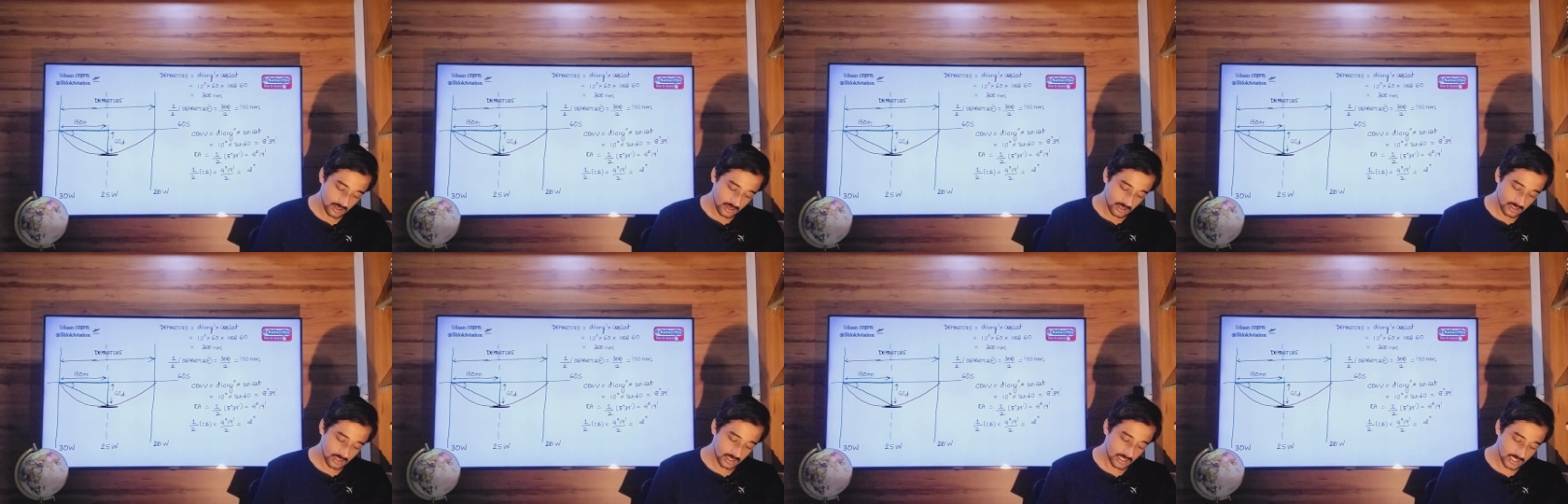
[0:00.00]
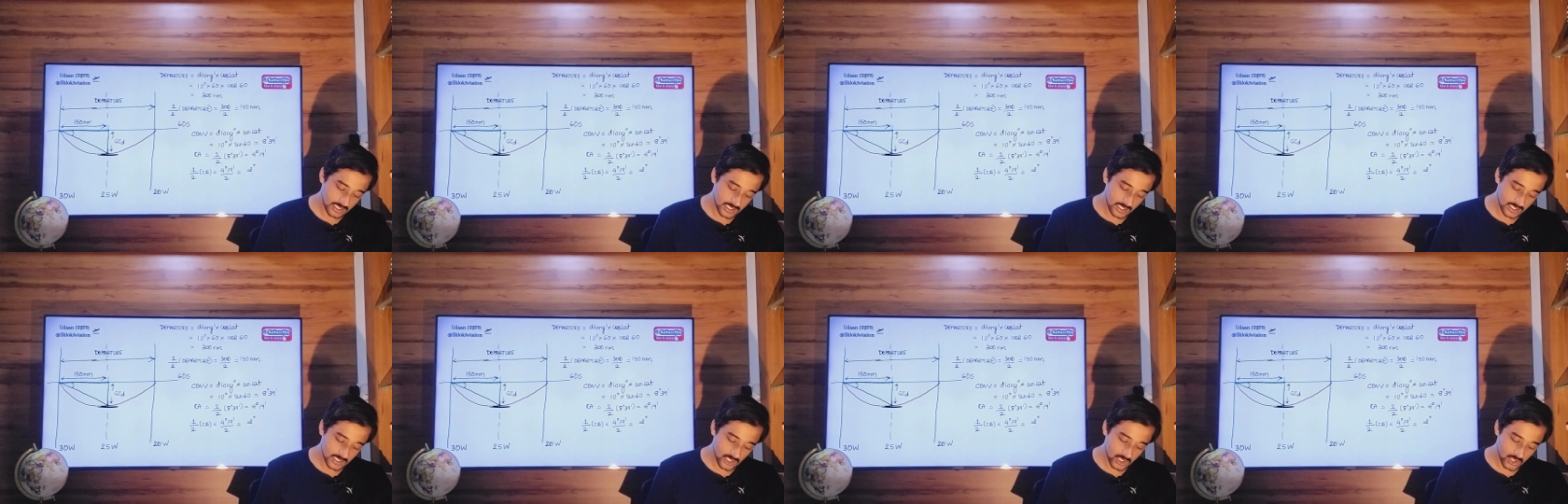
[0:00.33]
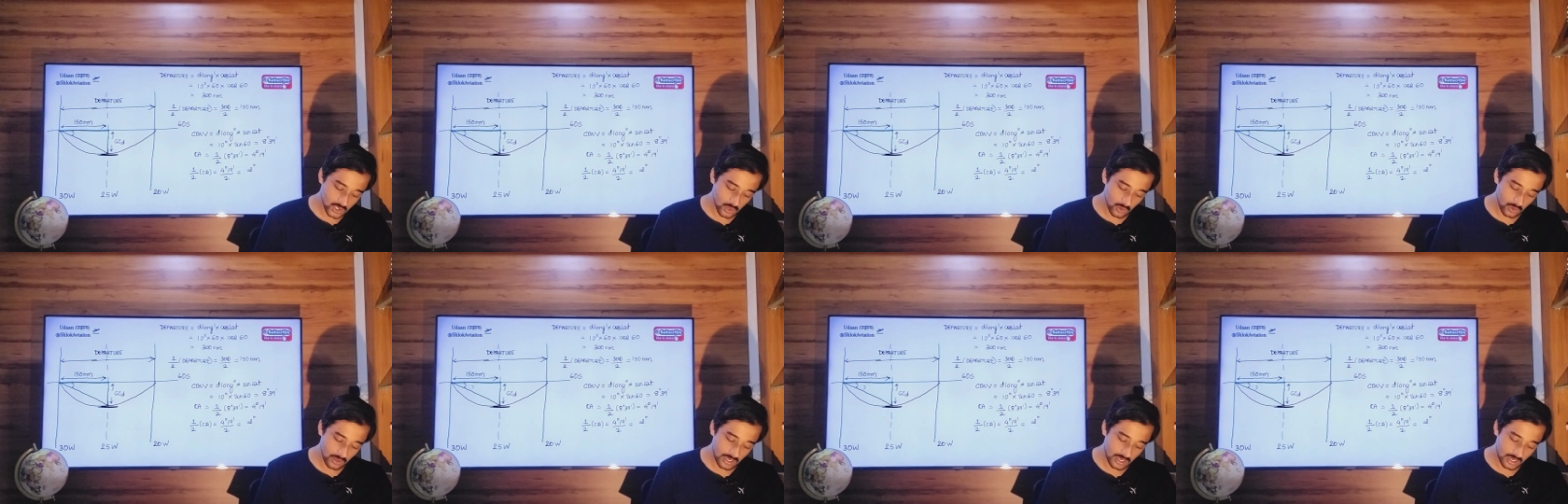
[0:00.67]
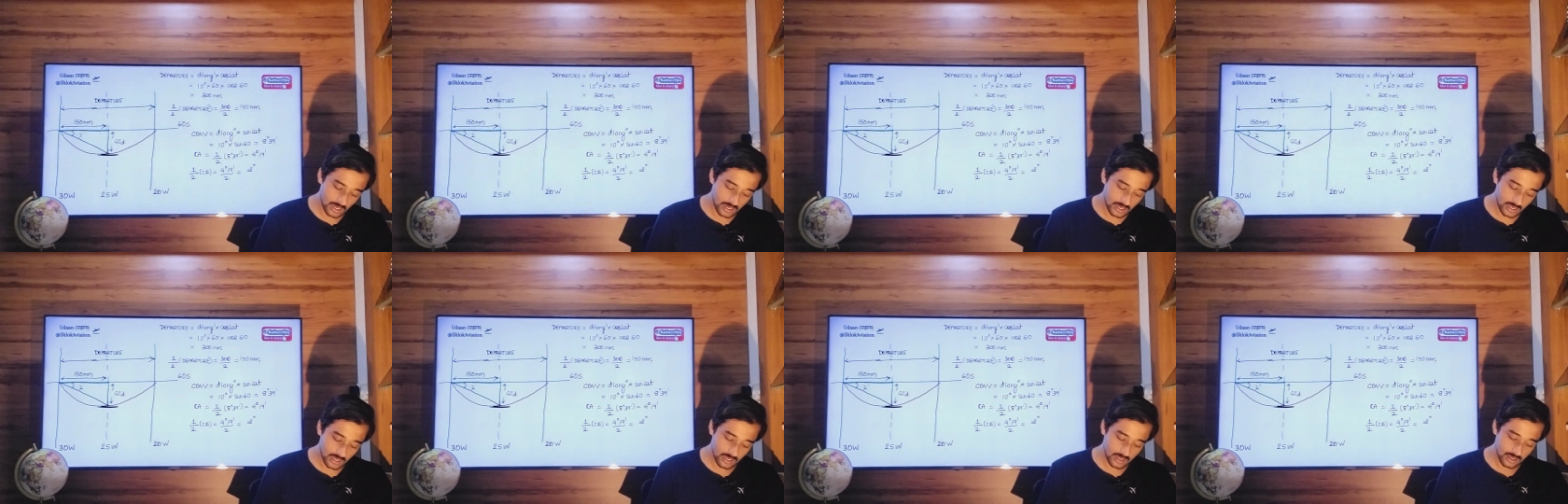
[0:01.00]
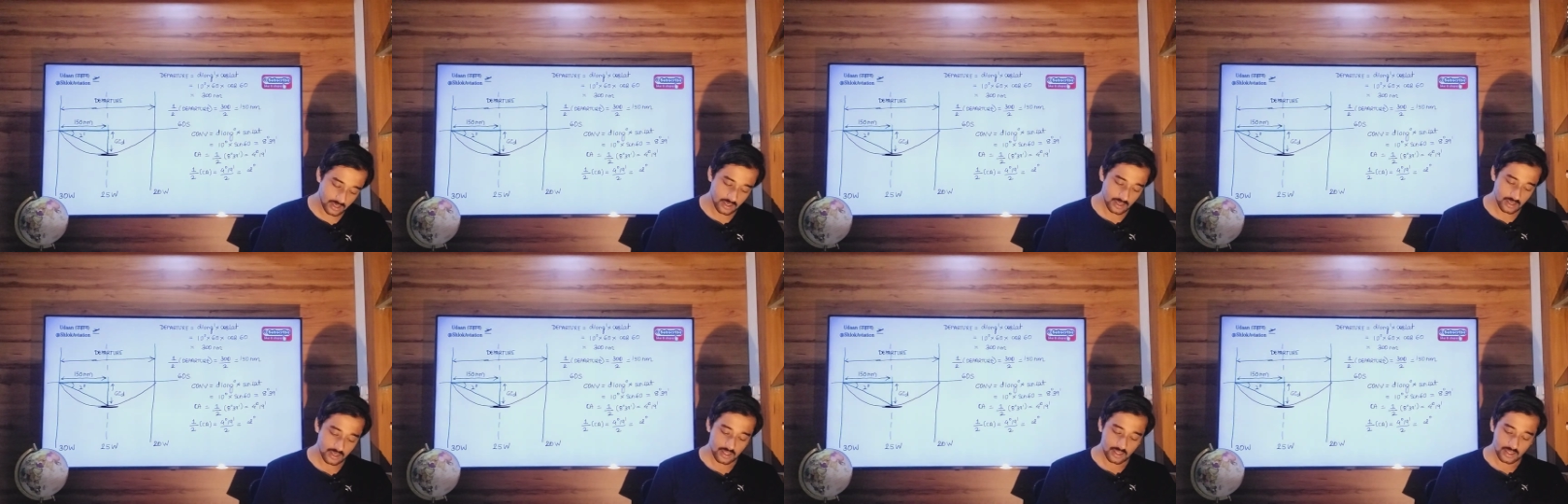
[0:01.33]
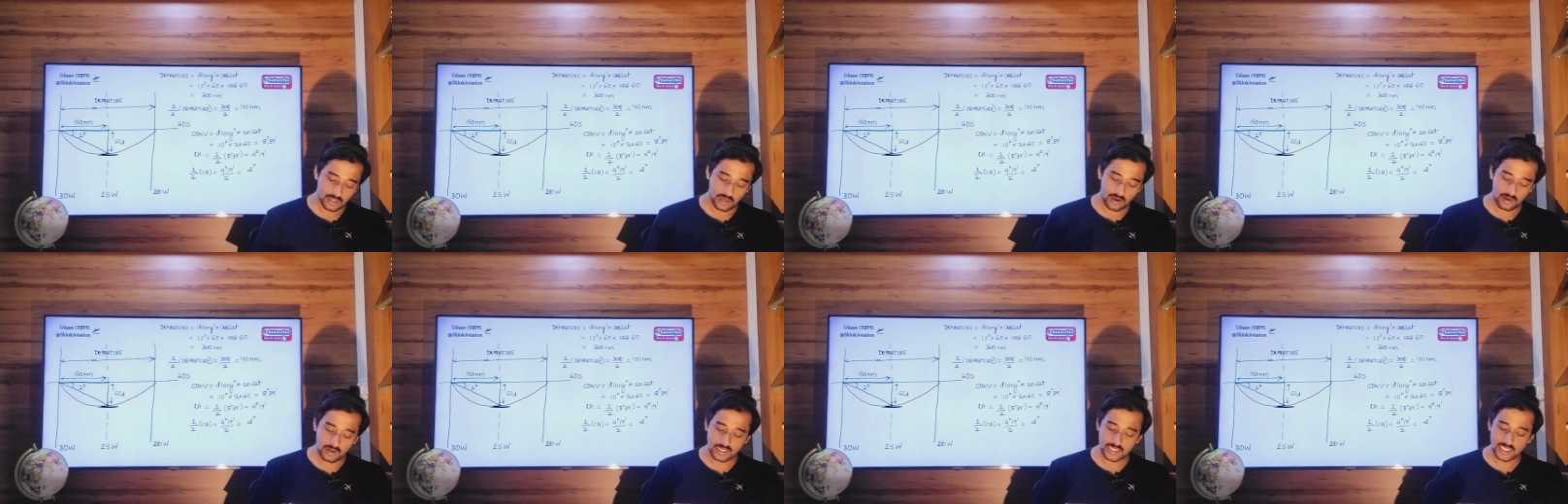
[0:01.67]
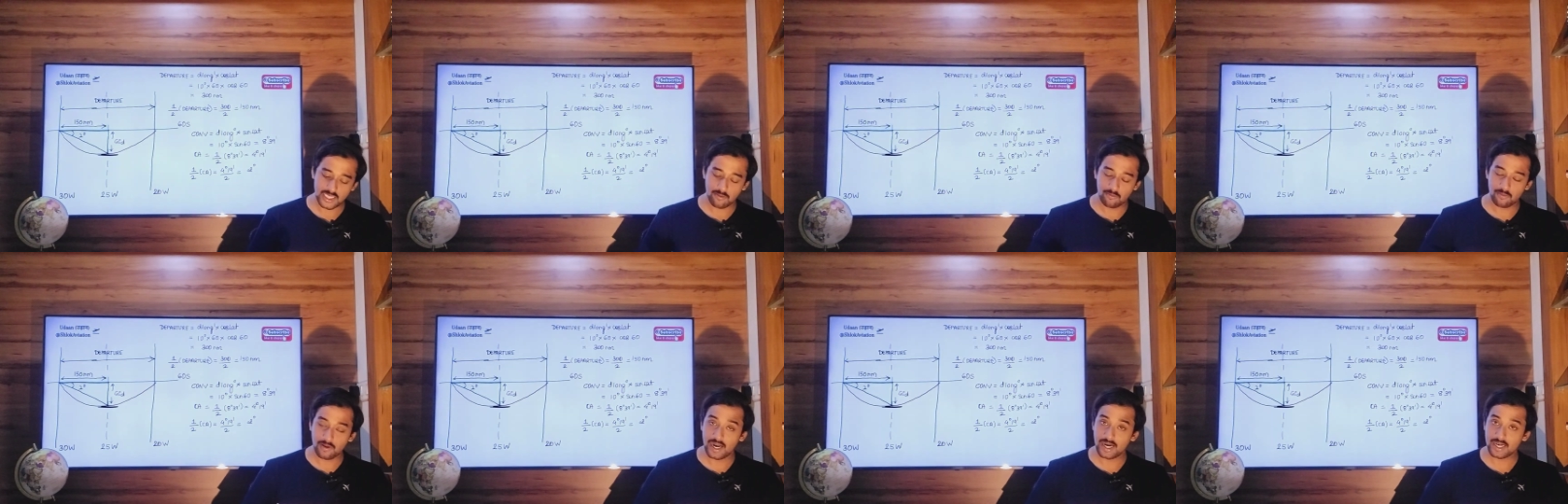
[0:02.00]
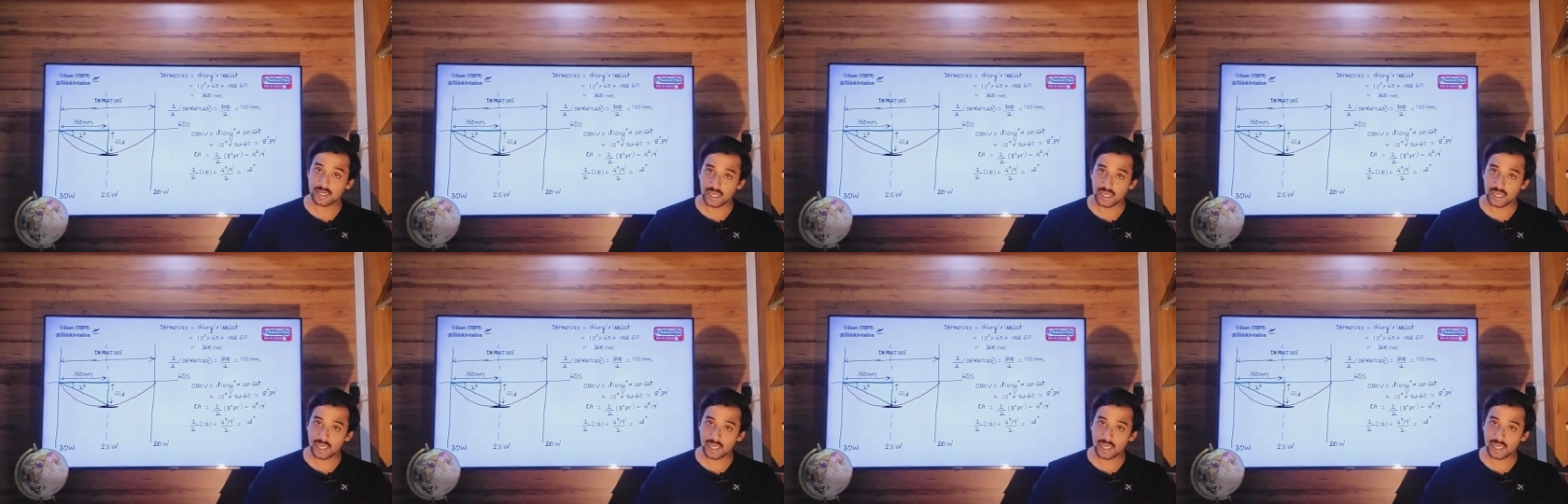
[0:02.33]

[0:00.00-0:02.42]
This is 2 degree. Now let's apply